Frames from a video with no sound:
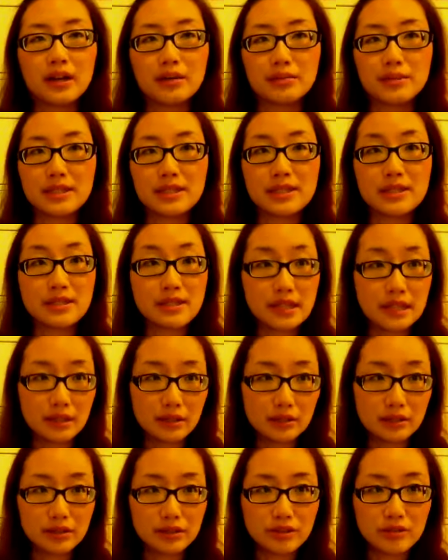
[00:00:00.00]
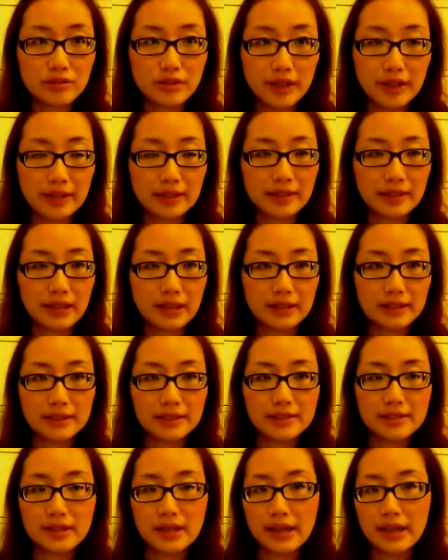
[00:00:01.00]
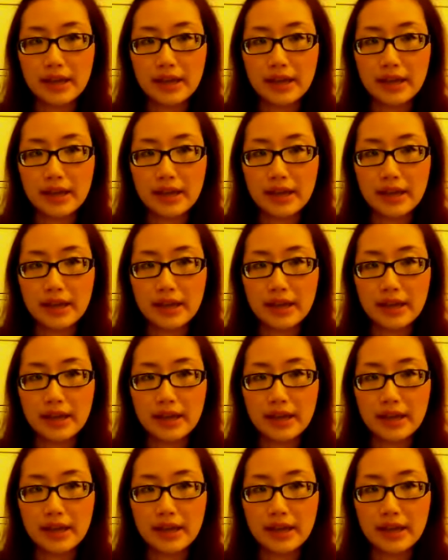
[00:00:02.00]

doesn't settle into fine lines,